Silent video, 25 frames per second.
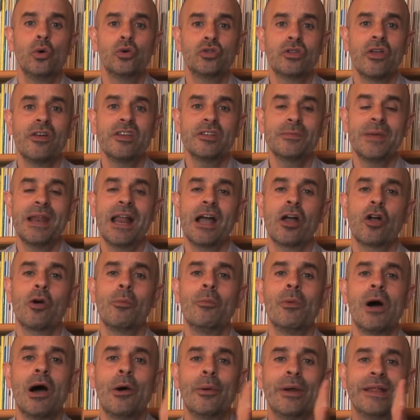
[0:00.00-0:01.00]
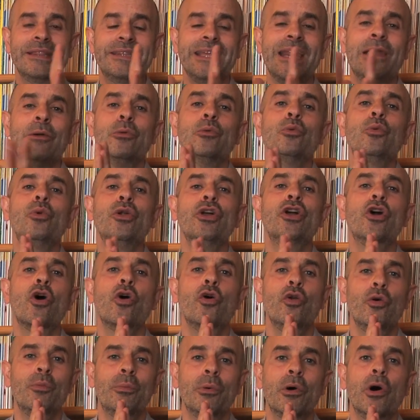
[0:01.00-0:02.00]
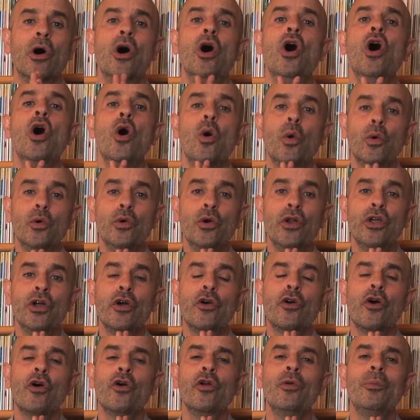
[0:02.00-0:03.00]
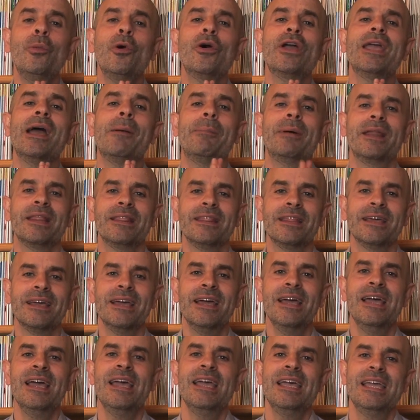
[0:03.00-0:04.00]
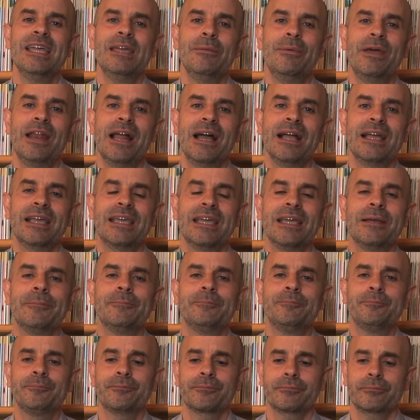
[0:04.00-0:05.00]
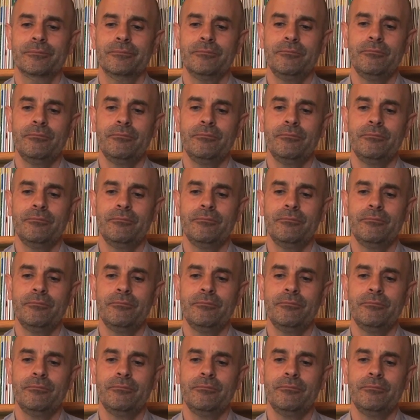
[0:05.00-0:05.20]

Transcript: or any other type of spelling exercises, your students will be learning. And why?